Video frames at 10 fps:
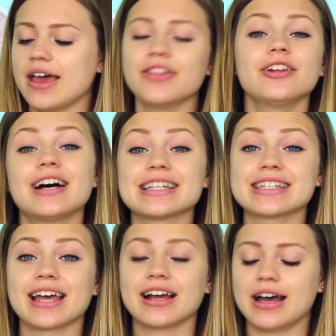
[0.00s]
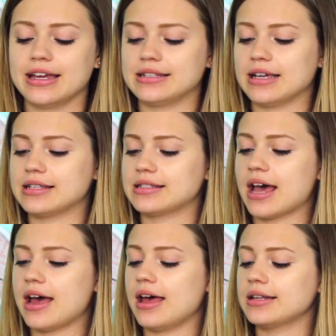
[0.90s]
And the last thing I got is a
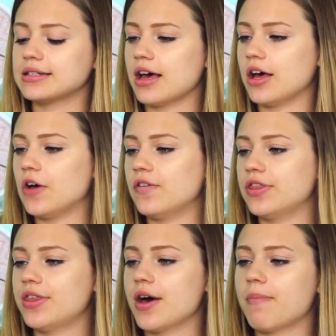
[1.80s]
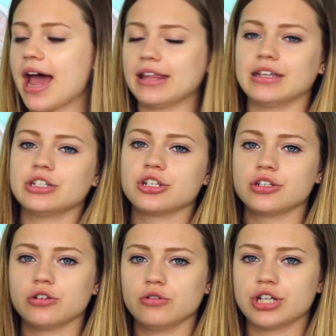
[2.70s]
set of the Pilot
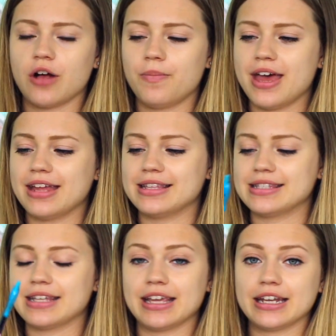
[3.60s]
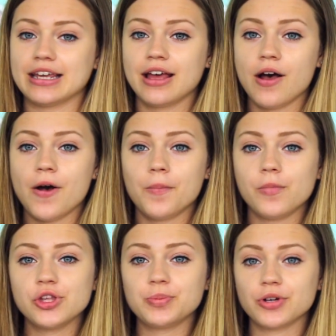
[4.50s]
G2 gel pens in
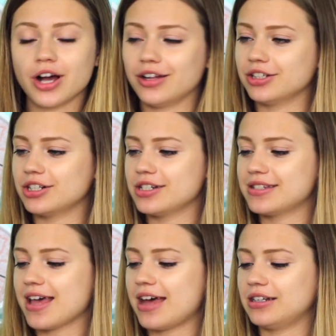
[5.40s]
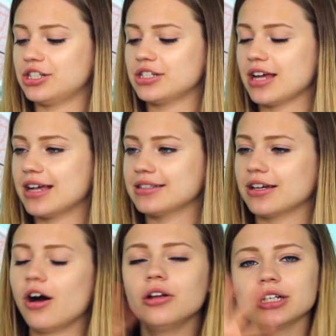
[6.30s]
multiple colors, and it just has
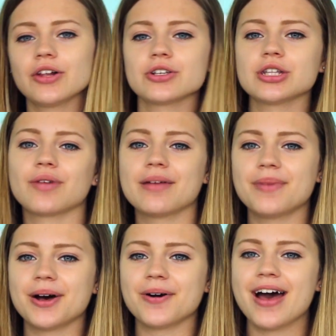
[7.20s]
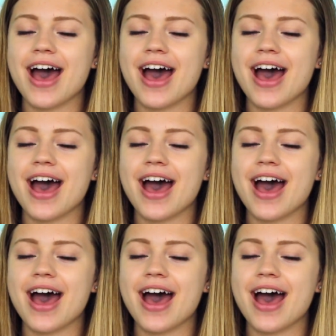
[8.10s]
like all the colors of the rainbow.